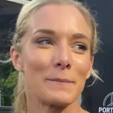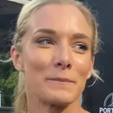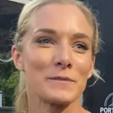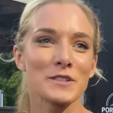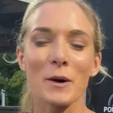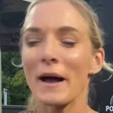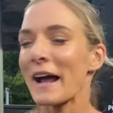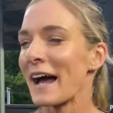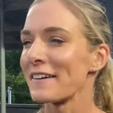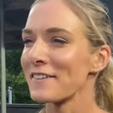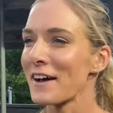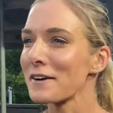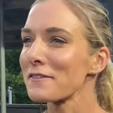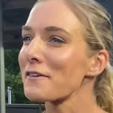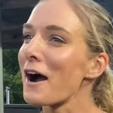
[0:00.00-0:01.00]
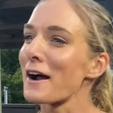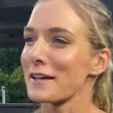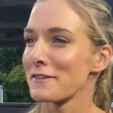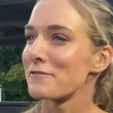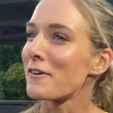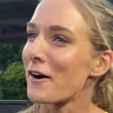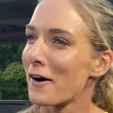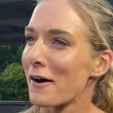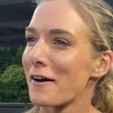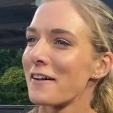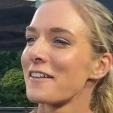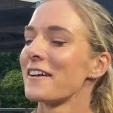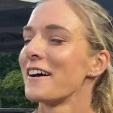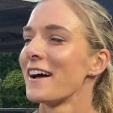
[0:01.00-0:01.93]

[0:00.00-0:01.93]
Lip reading: So I kind of had a rocky fall